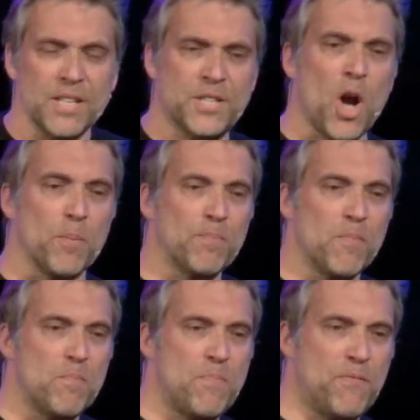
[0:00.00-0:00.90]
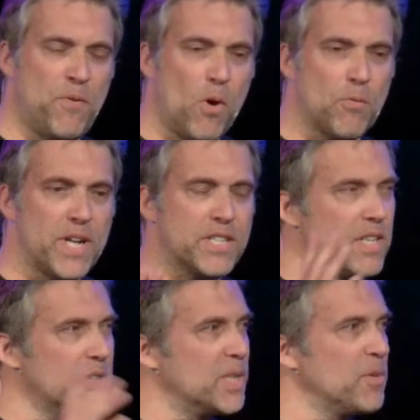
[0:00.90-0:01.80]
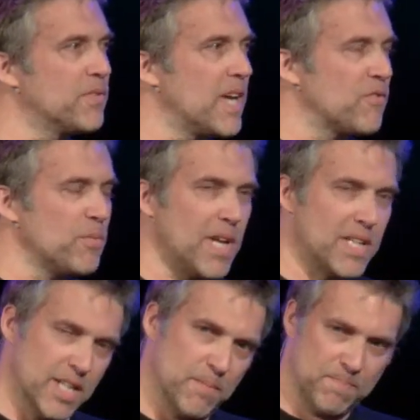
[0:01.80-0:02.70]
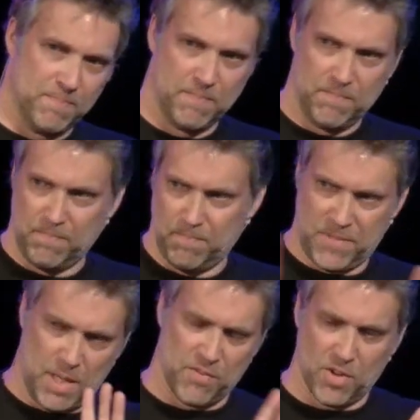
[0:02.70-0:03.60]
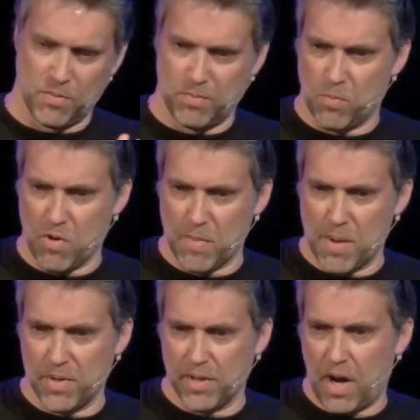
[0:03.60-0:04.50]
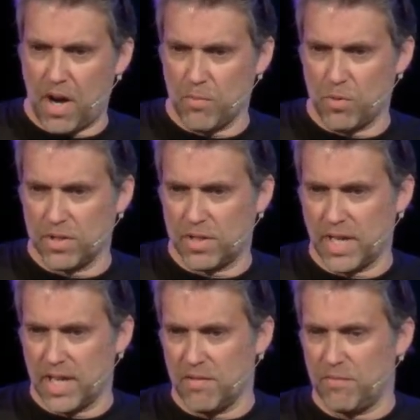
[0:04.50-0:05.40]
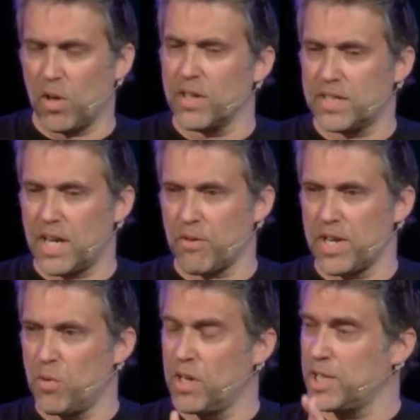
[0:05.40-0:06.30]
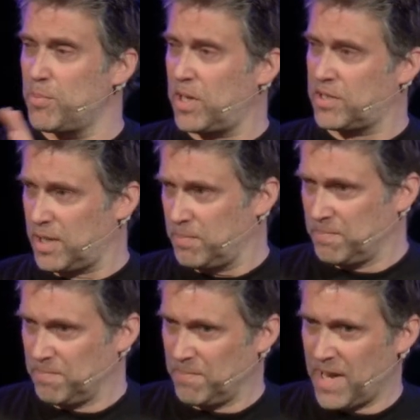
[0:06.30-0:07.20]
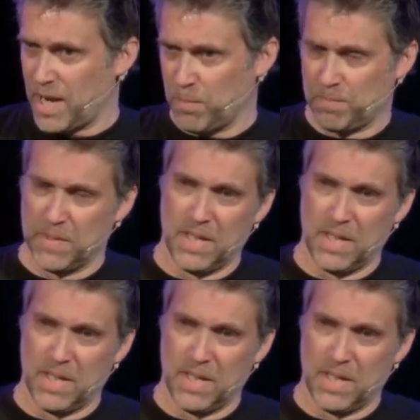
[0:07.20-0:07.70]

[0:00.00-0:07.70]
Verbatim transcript: so, before Rich and Lucy moved down from London, some of you will remember that I was the voluntary worship pastor here.